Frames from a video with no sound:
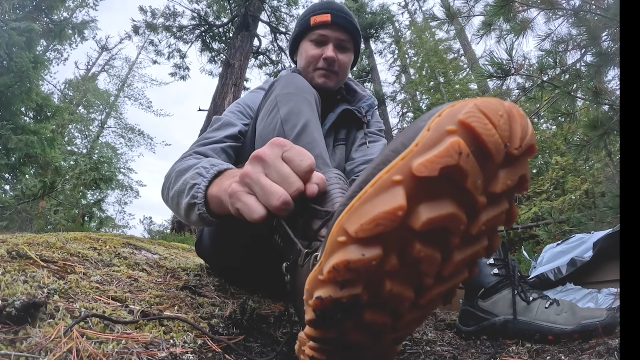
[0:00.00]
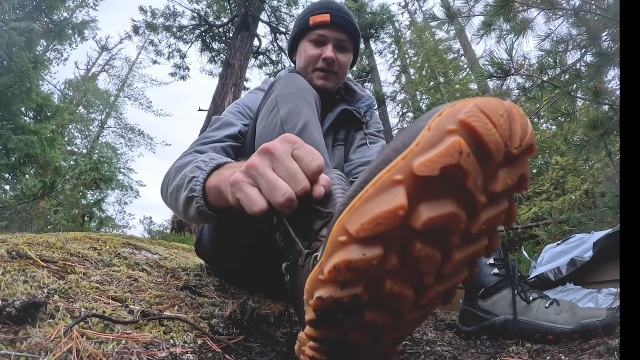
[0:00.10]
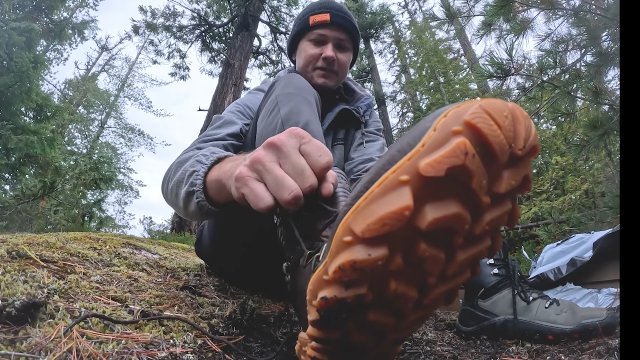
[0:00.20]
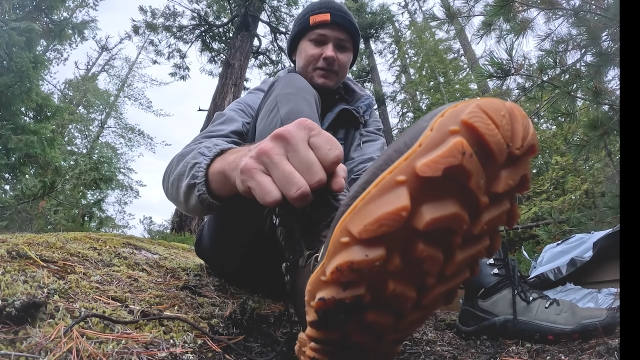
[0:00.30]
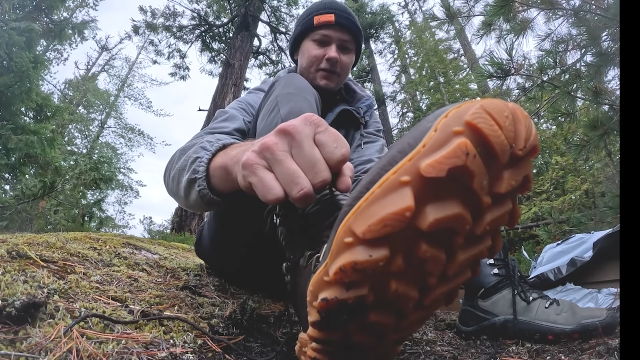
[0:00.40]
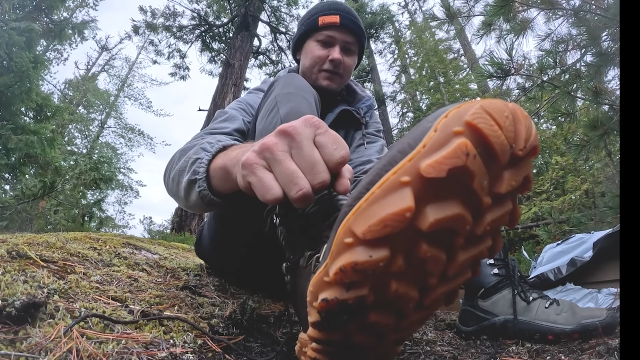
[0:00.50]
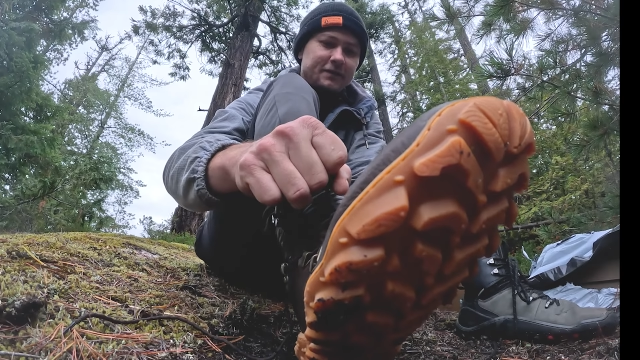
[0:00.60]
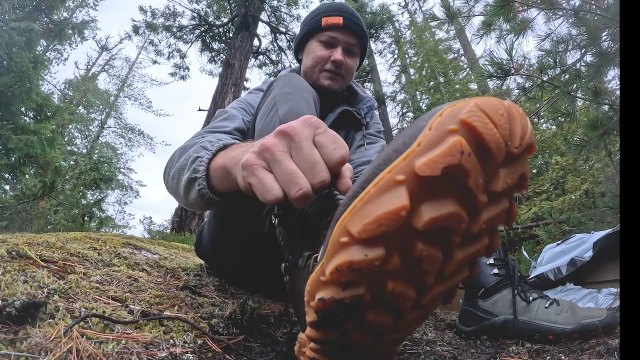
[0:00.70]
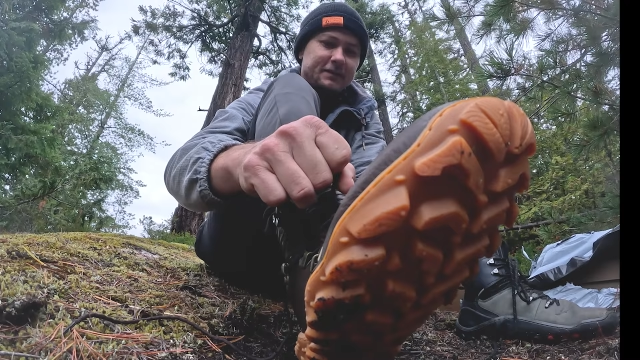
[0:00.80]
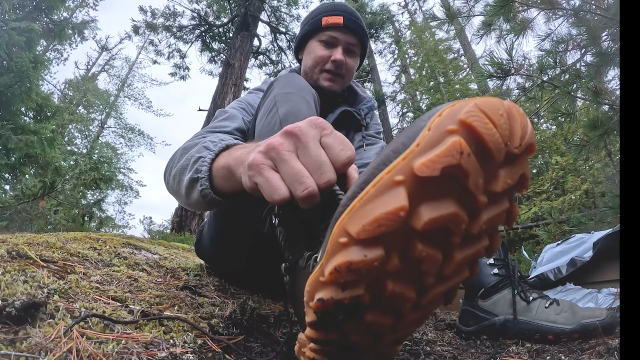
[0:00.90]
Makes it harder
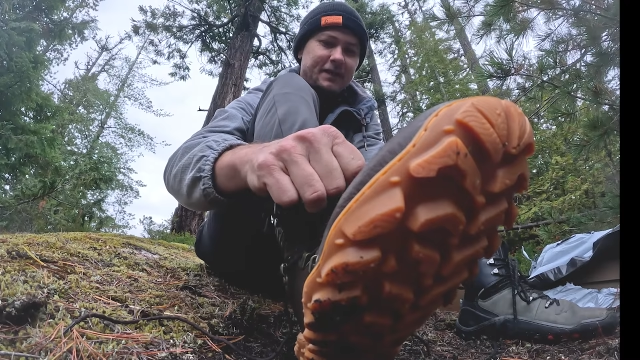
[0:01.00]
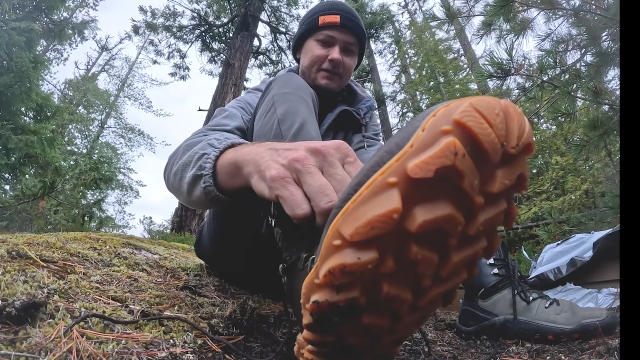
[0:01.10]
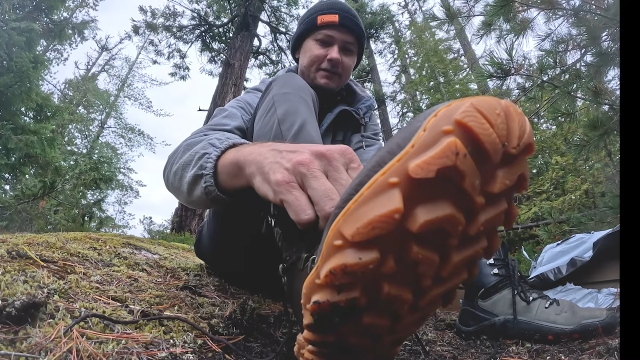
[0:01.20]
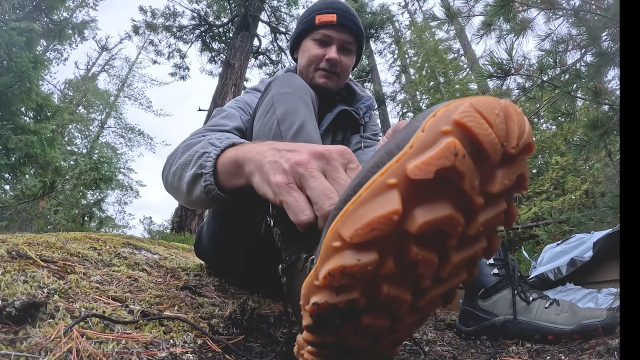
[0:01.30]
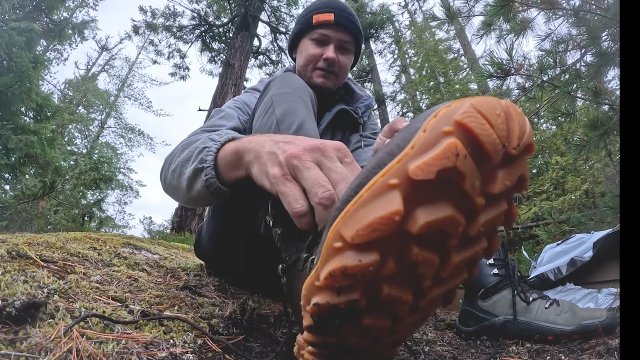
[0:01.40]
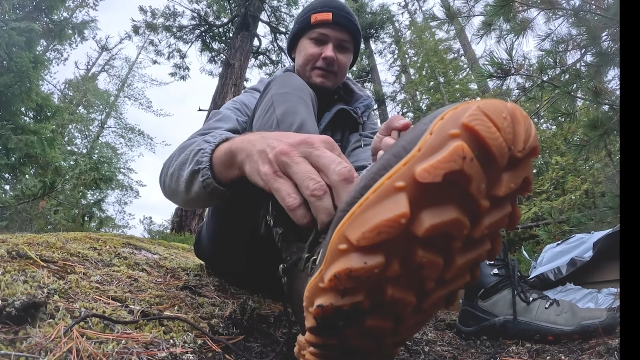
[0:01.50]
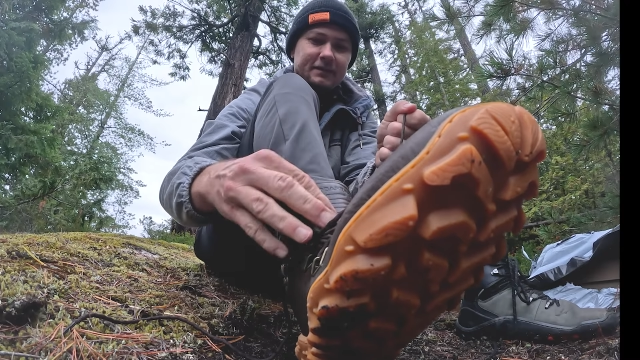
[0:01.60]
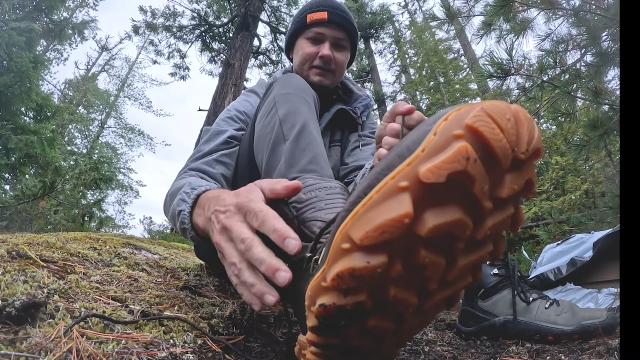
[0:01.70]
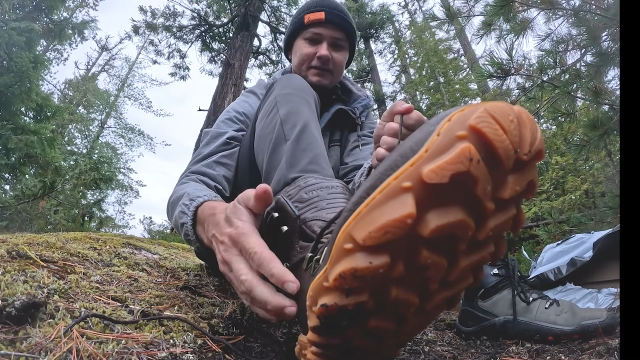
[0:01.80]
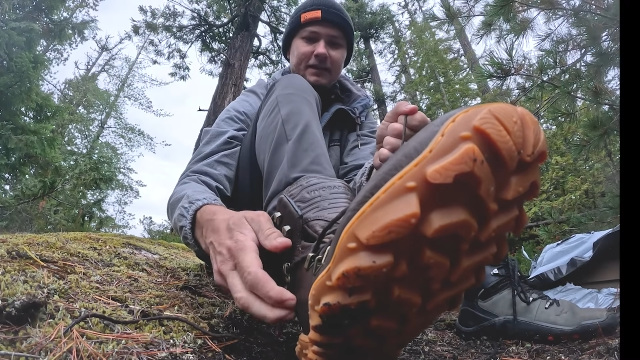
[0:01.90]
to tie
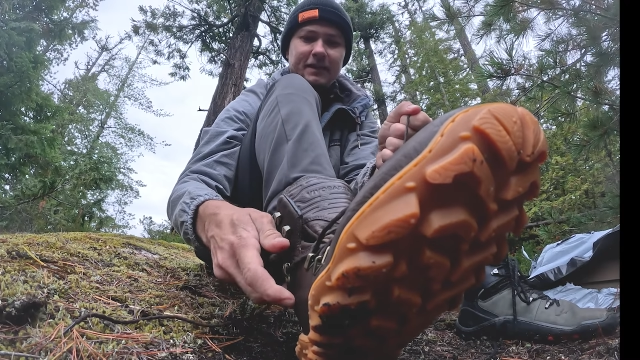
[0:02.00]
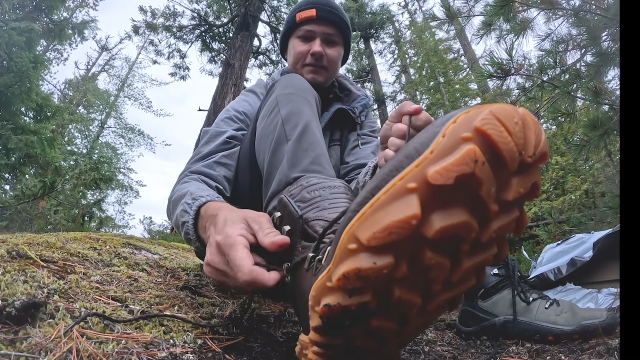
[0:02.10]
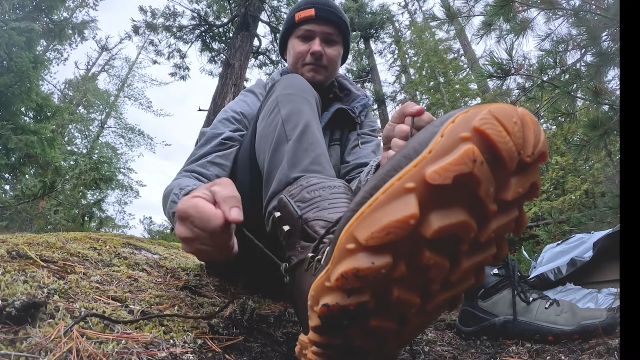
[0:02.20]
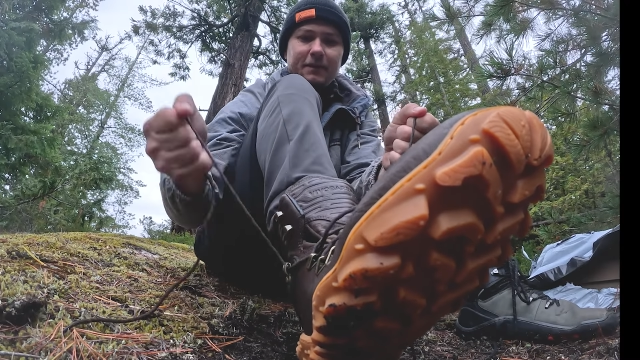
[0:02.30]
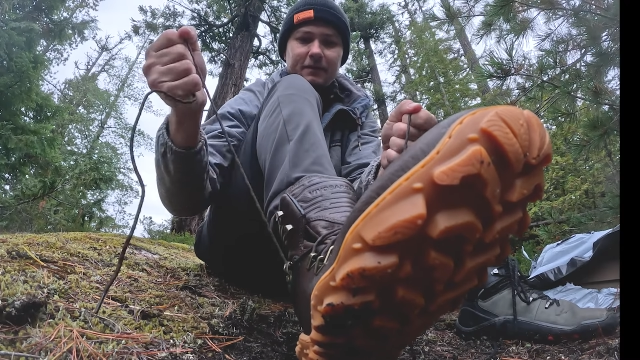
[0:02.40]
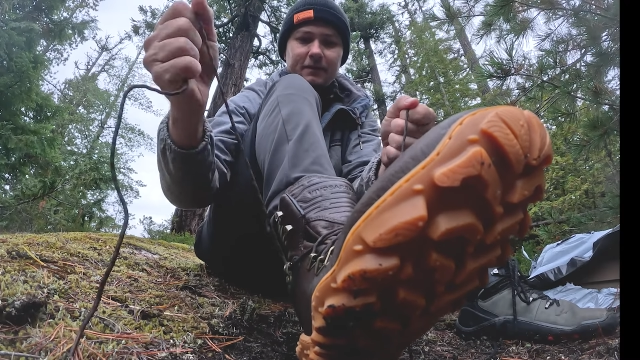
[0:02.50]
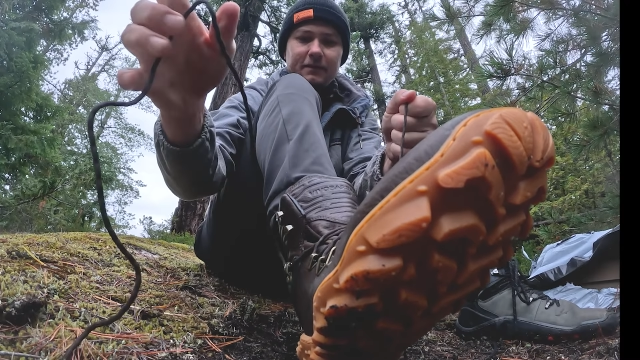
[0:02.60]
nice and tight, but